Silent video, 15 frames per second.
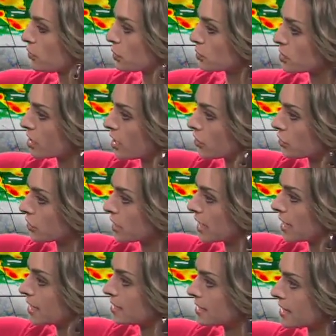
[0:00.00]
for southern
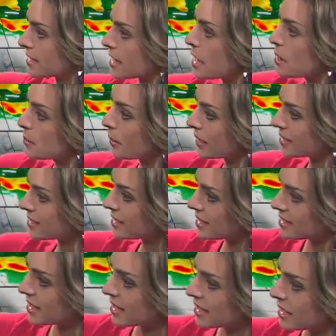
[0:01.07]
Kansas by
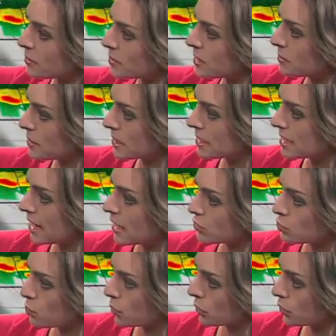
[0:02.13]
6 a.m. dipping down
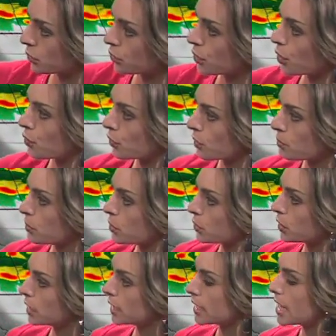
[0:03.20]
toward the Grove
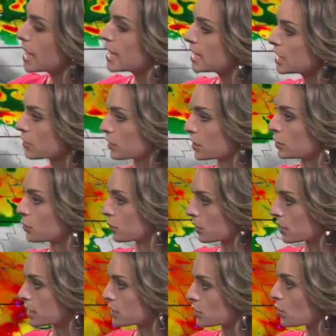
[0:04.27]
community here in
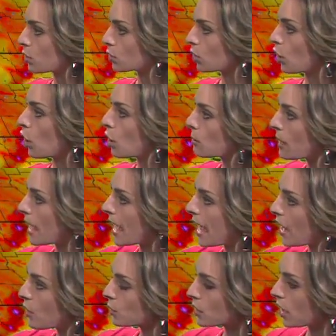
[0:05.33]
northeast Oklahoma
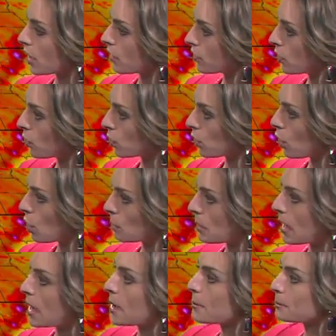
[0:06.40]
out out of
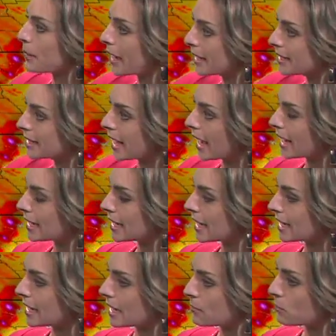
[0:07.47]
Oklahoma by 9
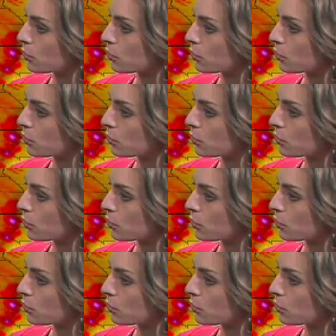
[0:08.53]
a.m.